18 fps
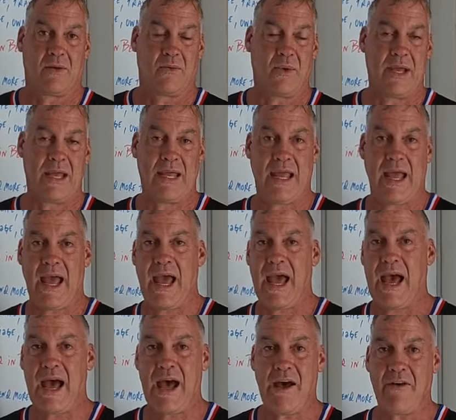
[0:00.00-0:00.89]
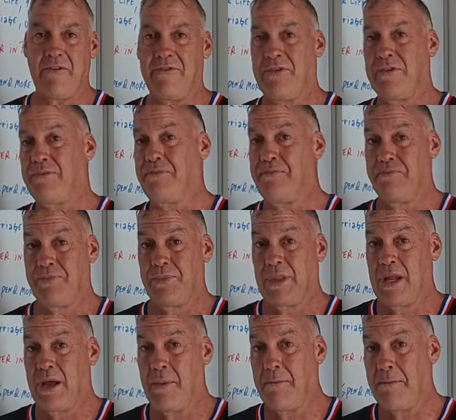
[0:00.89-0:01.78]
We have
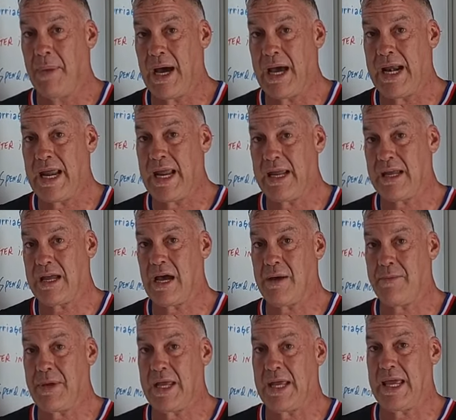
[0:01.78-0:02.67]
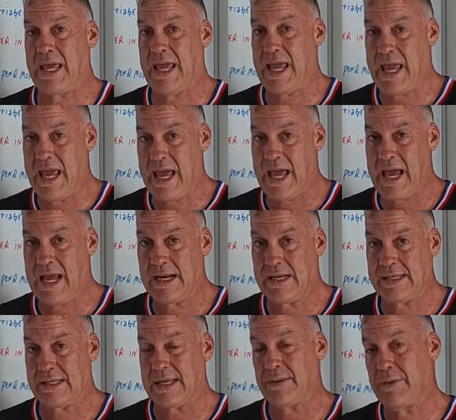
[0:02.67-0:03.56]
money coming
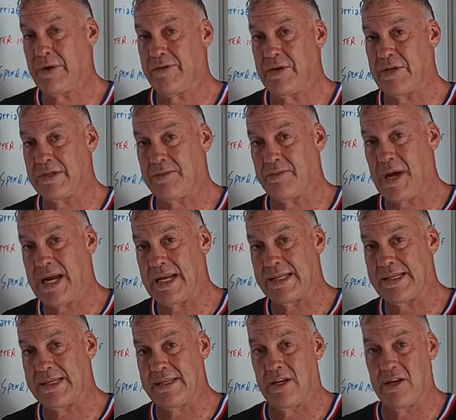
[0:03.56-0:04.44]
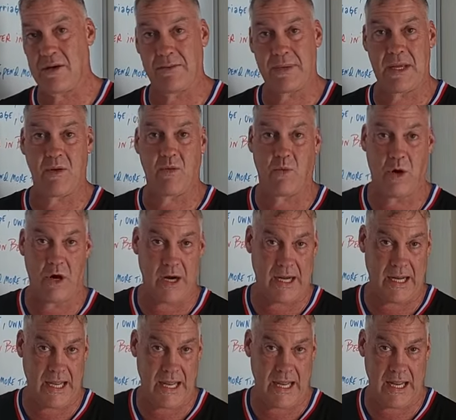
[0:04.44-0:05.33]
in. Some of us might still be
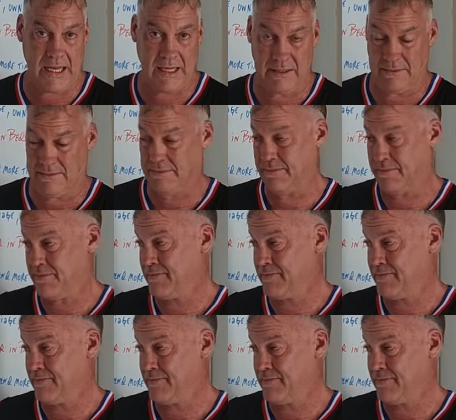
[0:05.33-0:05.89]
working.